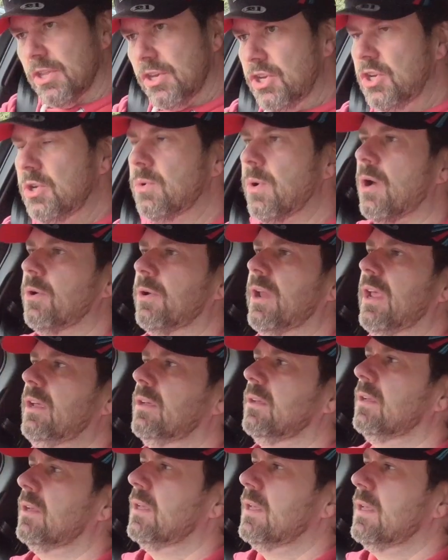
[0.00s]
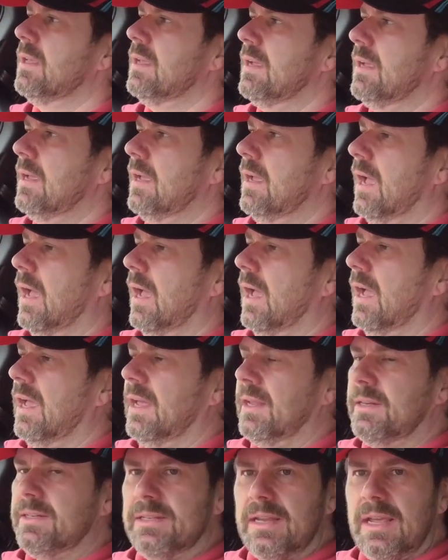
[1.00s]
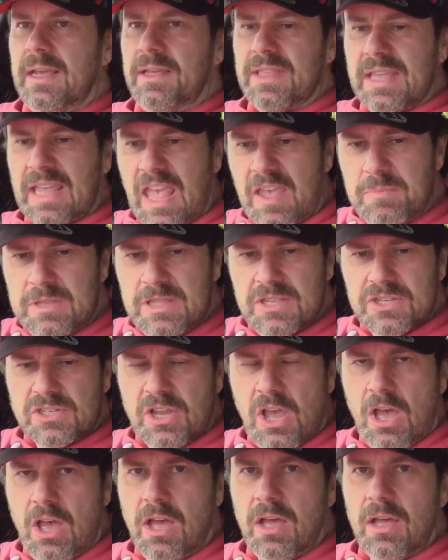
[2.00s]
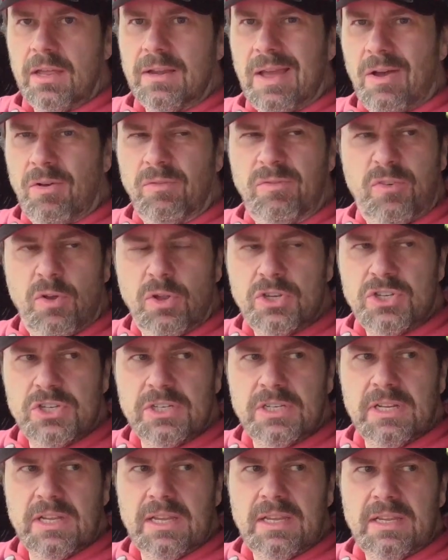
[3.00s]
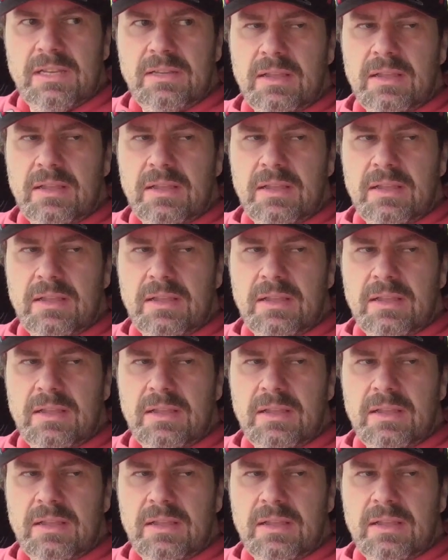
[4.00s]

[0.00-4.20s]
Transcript: new owner, and they gave me this car. Now, unfortunately,